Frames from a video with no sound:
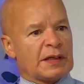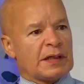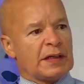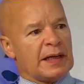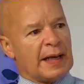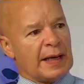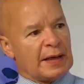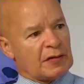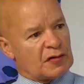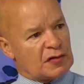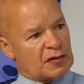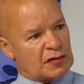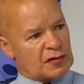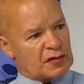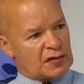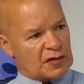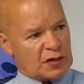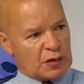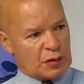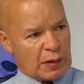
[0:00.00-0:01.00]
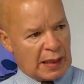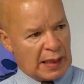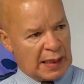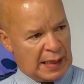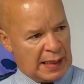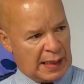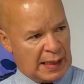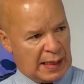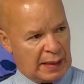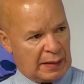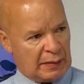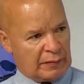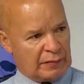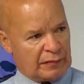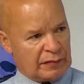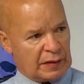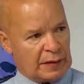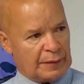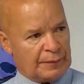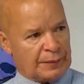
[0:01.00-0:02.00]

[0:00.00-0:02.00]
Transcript: connections you have